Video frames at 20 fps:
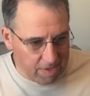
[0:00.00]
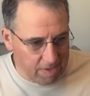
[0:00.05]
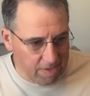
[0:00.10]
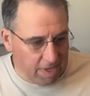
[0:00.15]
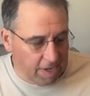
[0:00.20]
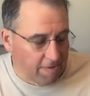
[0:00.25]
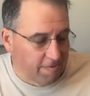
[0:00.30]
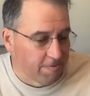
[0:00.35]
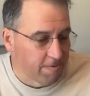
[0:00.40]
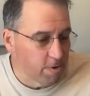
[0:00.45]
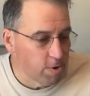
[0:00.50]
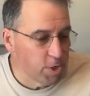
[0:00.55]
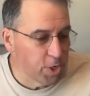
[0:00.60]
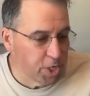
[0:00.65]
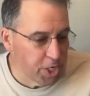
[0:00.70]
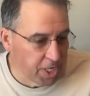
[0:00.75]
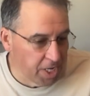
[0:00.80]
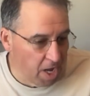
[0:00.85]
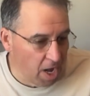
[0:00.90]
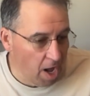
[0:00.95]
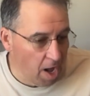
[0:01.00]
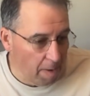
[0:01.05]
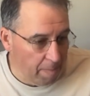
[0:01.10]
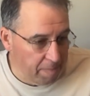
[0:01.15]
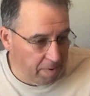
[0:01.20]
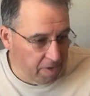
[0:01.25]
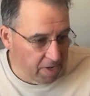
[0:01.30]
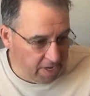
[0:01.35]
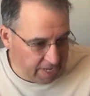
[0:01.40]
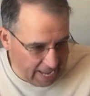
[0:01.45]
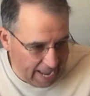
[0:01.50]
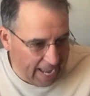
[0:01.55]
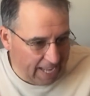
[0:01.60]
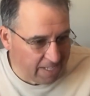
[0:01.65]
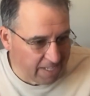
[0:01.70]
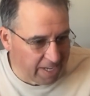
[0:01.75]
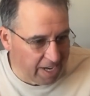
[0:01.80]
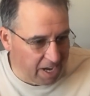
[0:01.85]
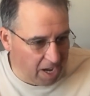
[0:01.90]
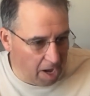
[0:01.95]
like version up. It
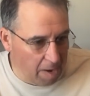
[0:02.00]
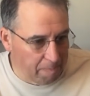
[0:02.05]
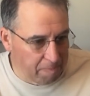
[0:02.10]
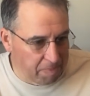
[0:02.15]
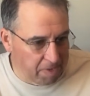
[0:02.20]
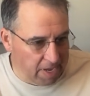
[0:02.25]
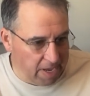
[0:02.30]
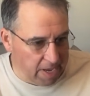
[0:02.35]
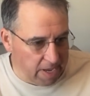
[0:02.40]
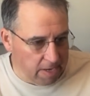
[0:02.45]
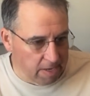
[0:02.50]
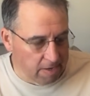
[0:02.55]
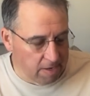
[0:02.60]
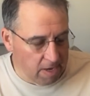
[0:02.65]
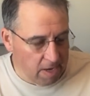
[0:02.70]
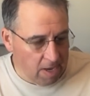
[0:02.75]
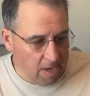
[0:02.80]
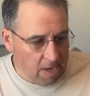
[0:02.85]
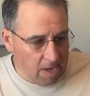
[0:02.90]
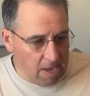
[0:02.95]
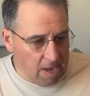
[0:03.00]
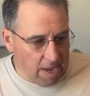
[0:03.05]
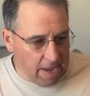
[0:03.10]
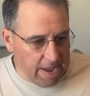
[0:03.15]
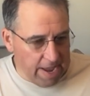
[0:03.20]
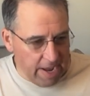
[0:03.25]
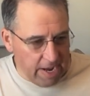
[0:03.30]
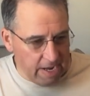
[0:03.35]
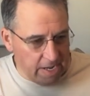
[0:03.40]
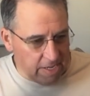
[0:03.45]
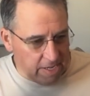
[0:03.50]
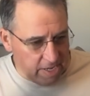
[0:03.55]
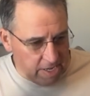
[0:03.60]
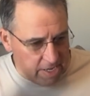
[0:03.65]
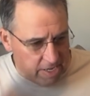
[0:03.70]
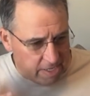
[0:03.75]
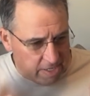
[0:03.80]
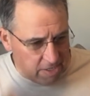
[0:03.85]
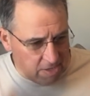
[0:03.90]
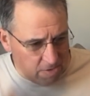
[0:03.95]
had to update. And
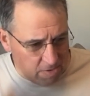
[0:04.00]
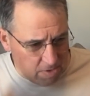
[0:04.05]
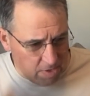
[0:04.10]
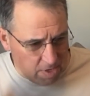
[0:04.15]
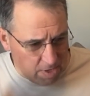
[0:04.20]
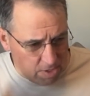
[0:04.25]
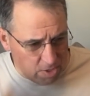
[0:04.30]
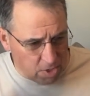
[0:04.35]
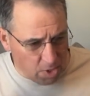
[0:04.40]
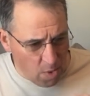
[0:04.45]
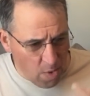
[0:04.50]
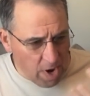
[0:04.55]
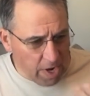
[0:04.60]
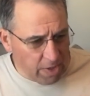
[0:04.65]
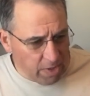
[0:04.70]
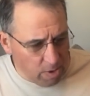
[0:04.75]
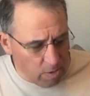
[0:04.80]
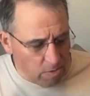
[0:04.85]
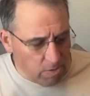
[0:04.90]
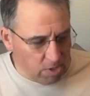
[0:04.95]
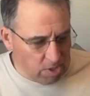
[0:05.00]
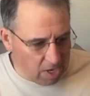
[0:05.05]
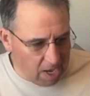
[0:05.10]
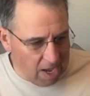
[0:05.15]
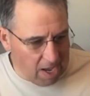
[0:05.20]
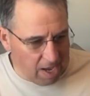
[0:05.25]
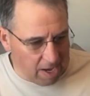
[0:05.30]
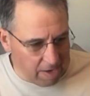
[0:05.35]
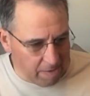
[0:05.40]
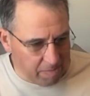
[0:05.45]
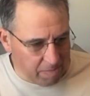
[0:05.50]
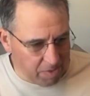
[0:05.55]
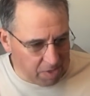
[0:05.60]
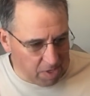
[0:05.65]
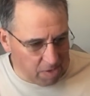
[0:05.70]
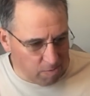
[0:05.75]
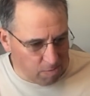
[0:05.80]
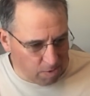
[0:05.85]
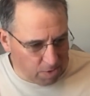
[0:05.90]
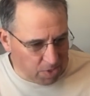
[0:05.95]
in during those times,
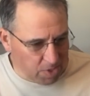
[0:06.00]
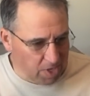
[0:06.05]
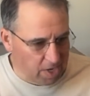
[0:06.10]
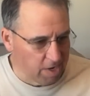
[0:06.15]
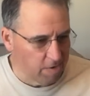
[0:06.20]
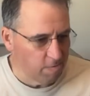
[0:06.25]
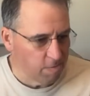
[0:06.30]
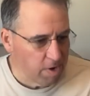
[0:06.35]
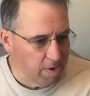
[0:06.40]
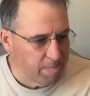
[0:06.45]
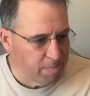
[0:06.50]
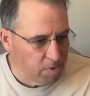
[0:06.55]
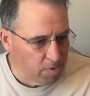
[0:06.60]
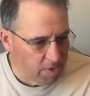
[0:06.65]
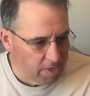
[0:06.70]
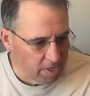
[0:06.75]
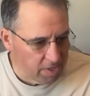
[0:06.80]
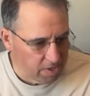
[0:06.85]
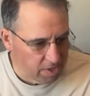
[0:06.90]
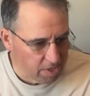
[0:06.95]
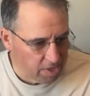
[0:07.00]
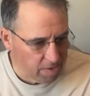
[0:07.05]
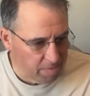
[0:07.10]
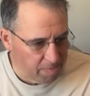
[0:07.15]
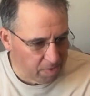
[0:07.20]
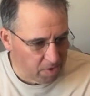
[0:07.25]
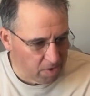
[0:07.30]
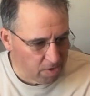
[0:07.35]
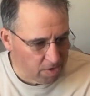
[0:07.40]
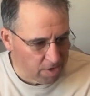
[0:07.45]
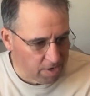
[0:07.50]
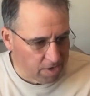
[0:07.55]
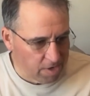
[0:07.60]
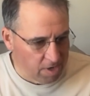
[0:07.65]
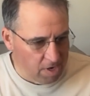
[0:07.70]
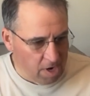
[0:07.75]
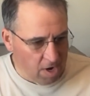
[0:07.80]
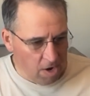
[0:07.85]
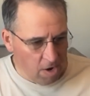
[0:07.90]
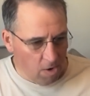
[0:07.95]
it was like rebooting the
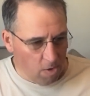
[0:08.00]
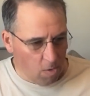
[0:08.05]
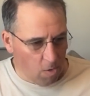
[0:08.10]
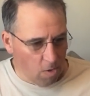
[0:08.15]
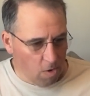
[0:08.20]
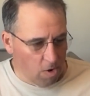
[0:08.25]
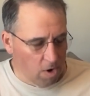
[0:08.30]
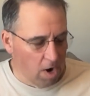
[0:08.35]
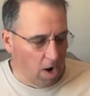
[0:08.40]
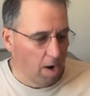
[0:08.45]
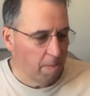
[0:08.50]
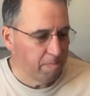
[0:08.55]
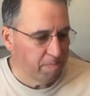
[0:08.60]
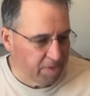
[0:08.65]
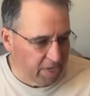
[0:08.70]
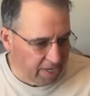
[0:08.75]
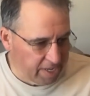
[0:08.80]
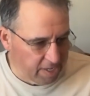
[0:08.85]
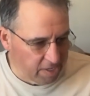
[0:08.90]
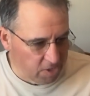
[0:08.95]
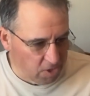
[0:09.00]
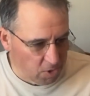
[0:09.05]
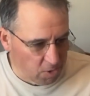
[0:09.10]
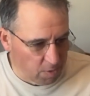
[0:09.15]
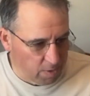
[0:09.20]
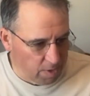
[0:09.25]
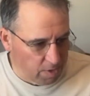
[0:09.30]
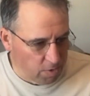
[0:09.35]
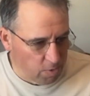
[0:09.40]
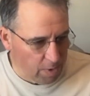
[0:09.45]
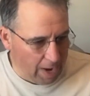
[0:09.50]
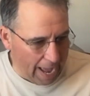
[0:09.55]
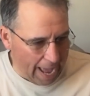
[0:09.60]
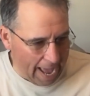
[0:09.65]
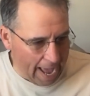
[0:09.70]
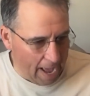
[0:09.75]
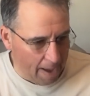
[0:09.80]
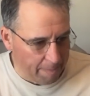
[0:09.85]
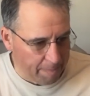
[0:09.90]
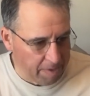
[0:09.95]
computer or updating to a new
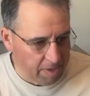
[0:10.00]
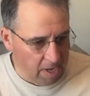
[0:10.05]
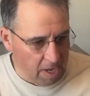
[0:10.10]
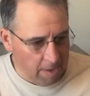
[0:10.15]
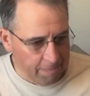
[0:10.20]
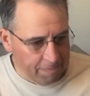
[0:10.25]
app,